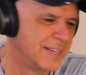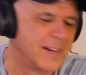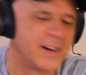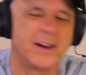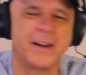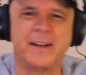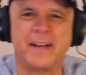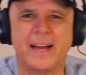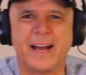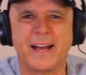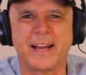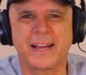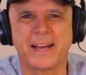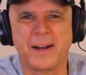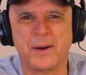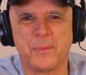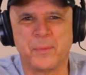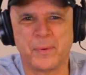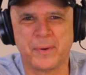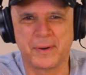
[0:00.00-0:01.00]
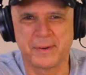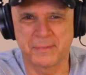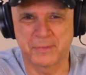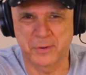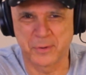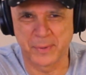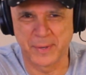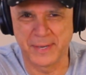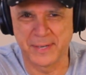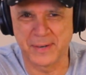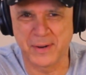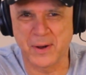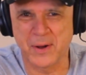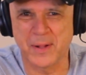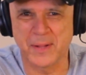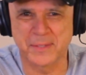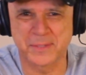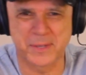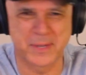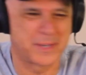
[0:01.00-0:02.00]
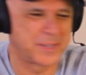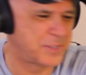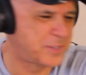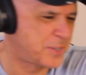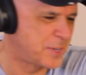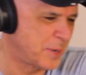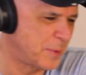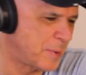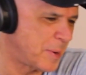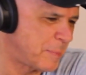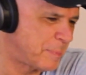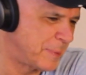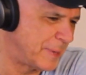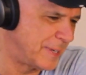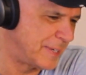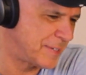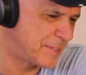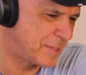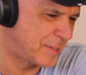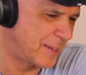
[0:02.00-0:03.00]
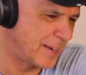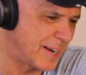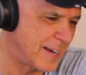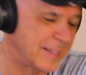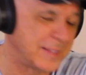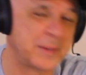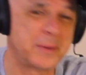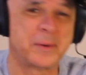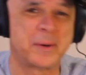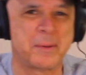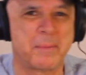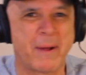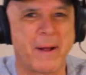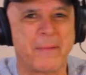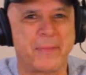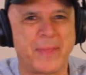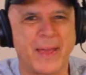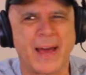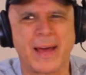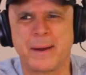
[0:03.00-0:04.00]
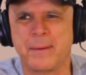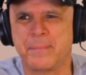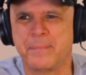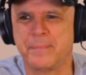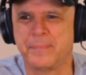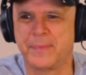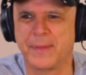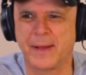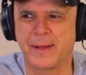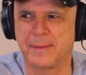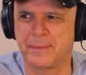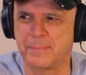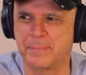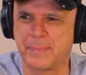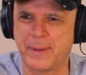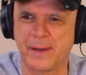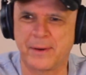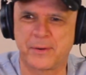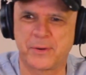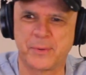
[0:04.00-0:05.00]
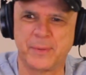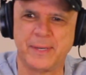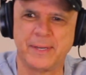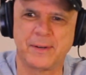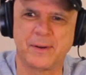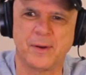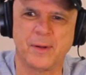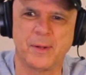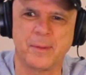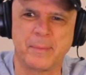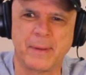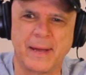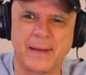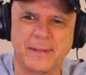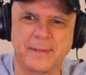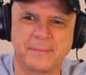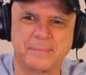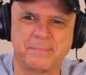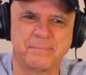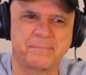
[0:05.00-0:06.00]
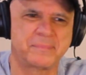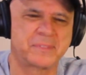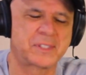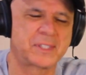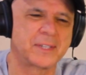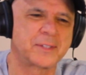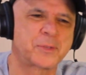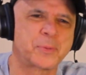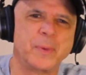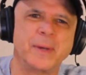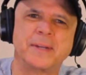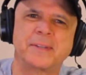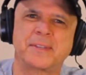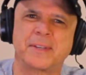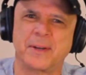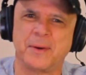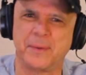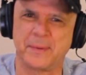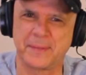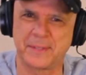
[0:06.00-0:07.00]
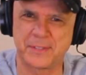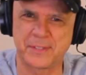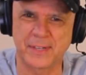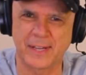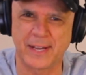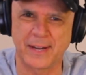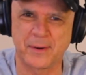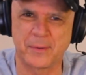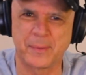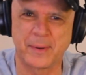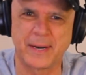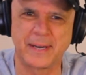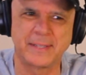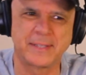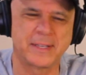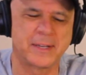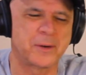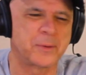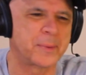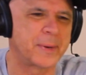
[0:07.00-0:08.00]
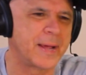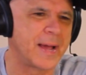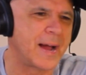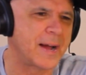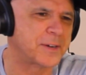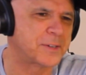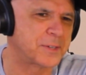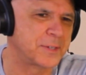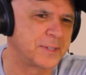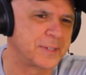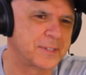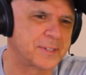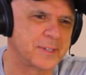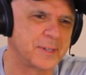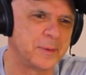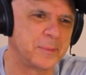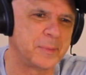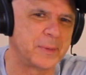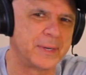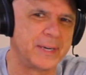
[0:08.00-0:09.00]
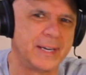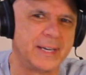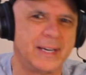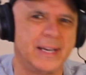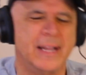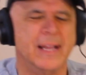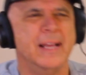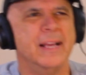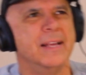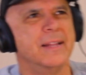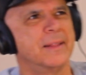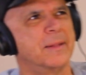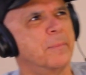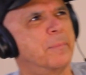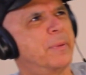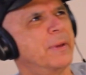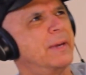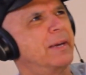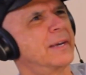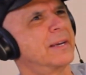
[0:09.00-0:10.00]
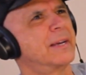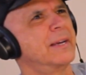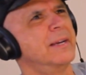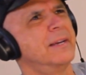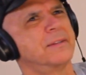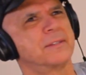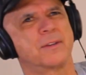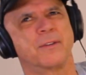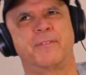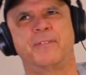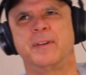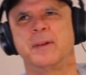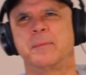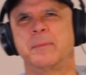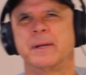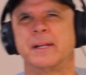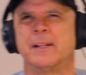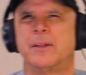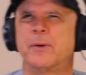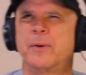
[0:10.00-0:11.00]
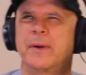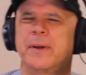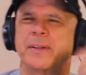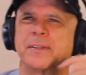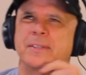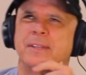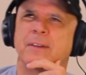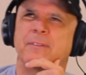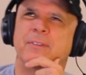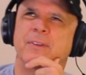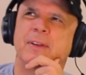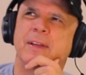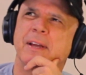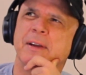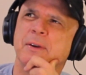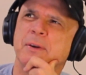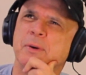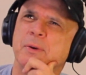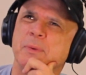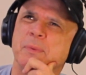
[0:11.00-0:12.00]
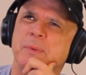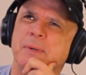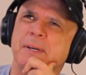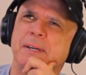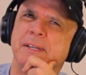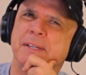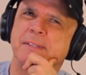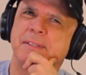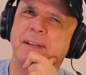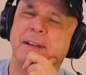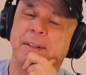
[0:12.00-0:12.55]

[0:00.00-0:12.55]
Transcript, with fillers: Alright, now I gotta wonder if Gruene Hall is gonna show up in this thing. I learned about that, about Gruene Hall about six weeks ago on the channel when I did a reaction to someone and the big, the female artist, I forget who it was.